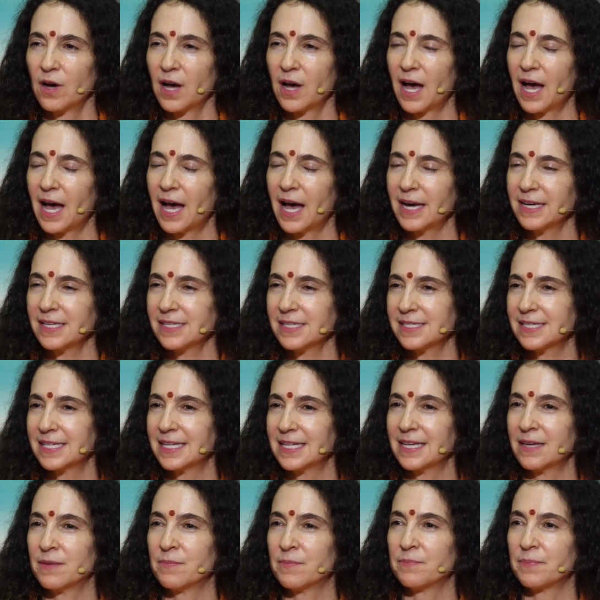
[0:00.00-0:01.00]
how does
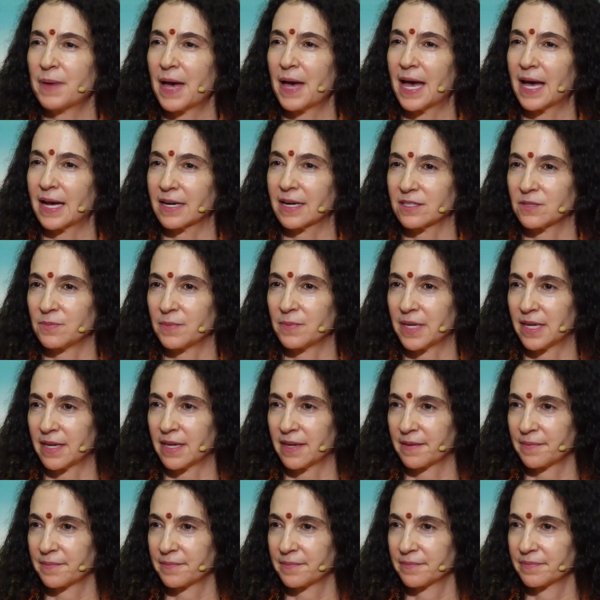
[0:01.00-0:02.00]
it impact me?
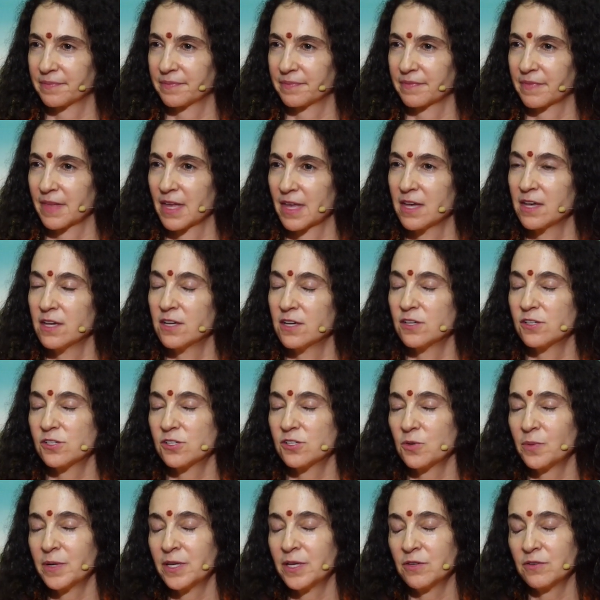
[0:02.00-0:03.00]

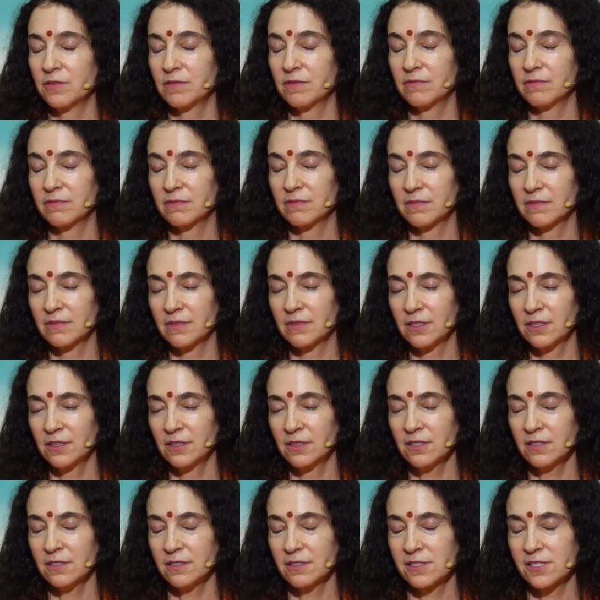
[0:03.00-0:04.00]
So when you
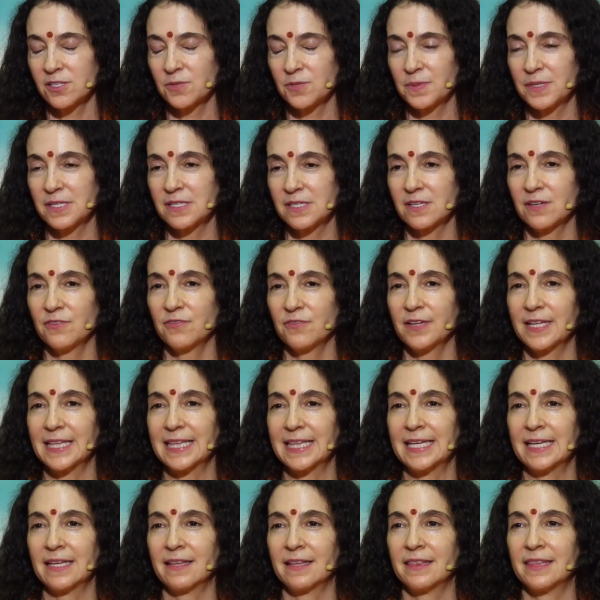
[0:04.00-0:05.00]
look
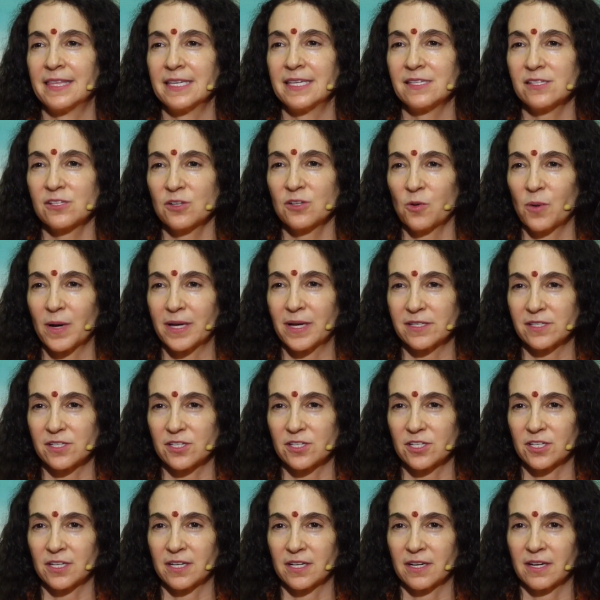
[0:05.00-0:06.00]
specifically at this
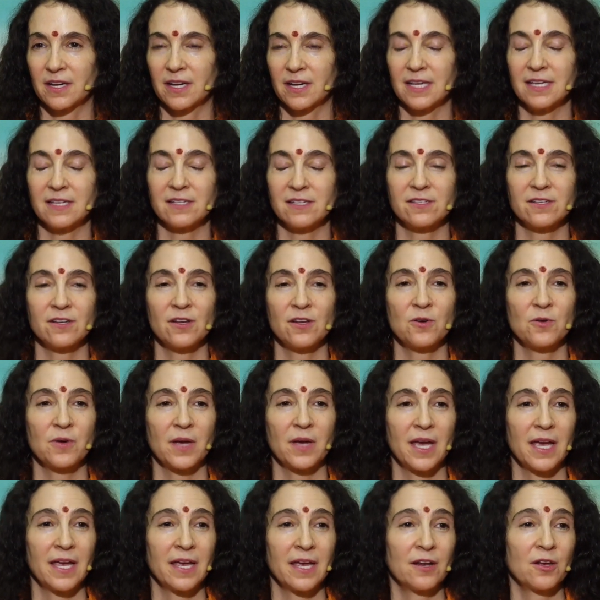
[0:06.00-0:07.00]
question, is it
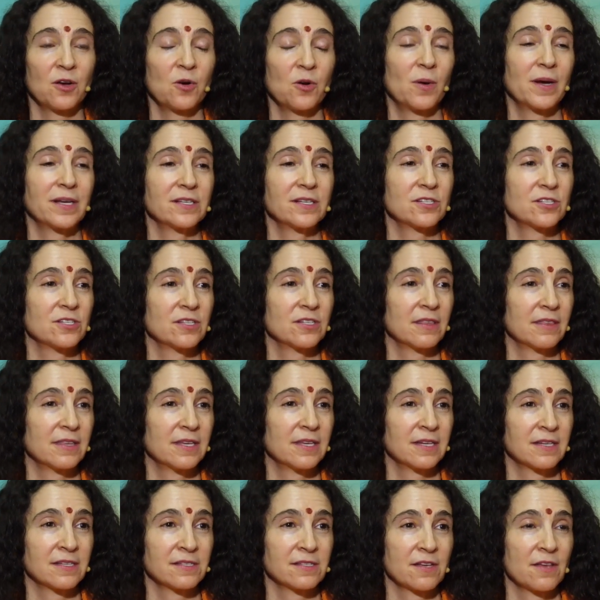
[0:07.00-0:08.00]
okay to question
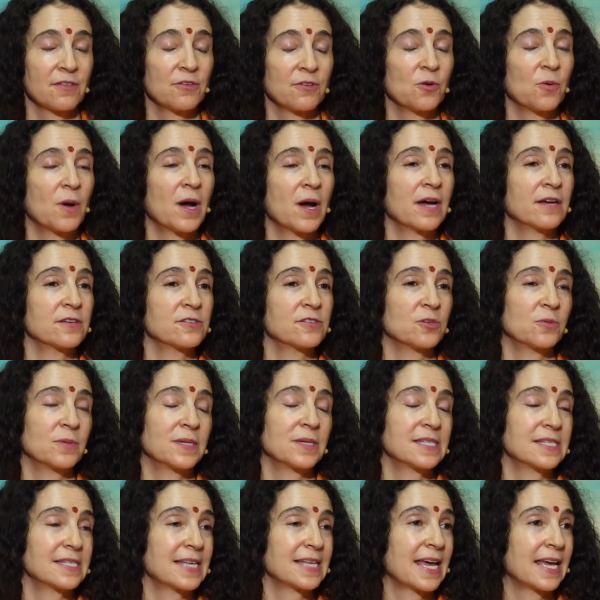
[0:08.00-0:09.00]
things, otherwise are
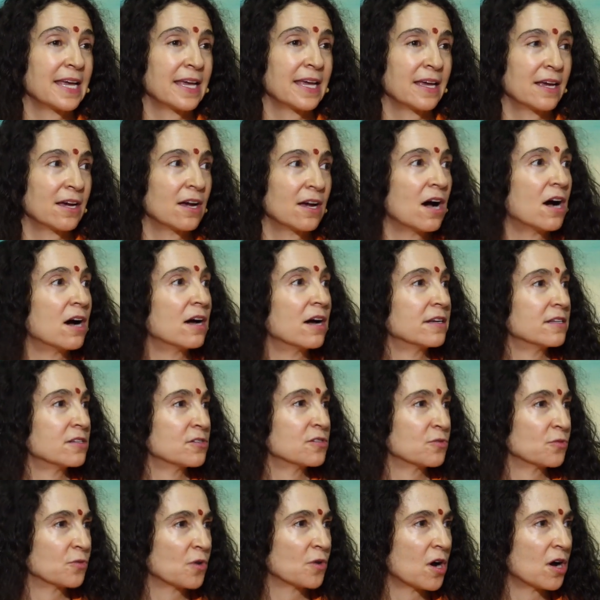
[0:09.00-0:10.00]
we saying God
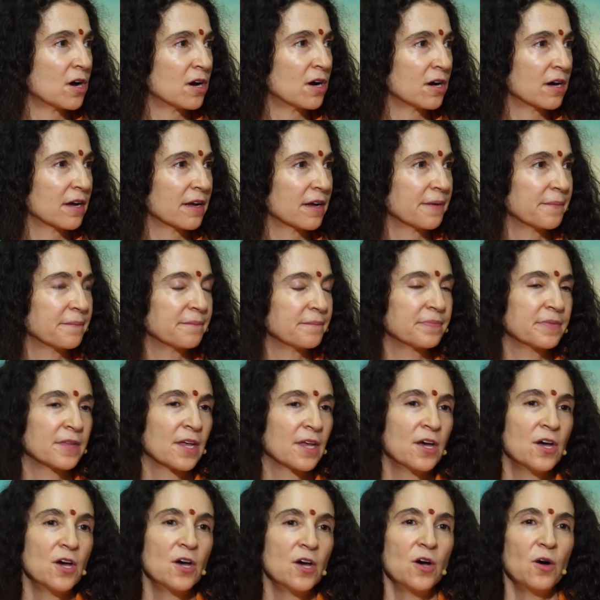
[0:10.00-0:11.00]
is wrong?
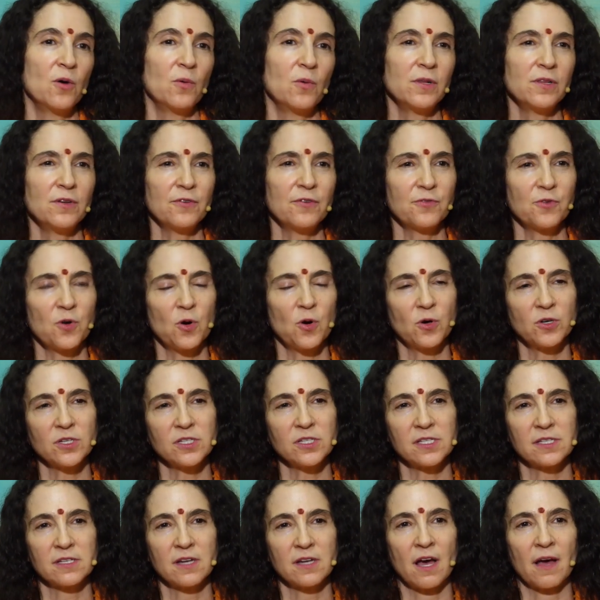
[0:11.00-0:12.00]
Well, of
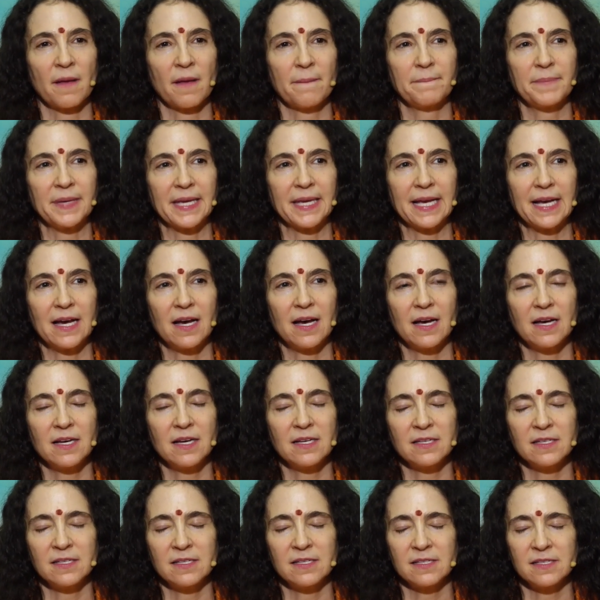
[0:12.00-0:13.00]
course not,
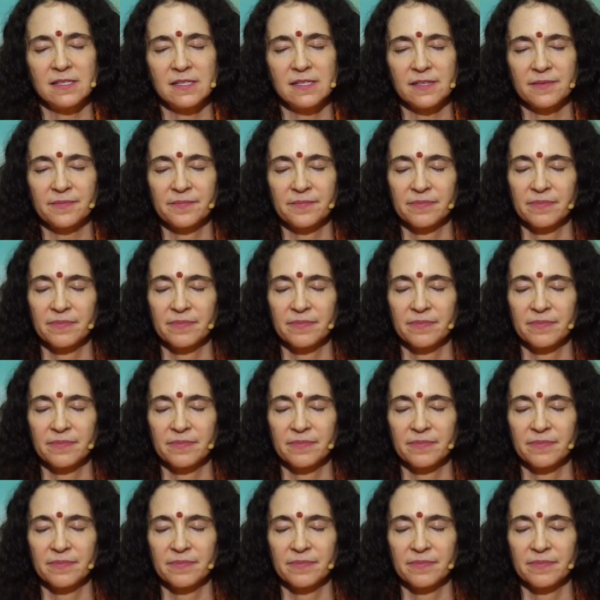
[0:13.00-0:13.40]
because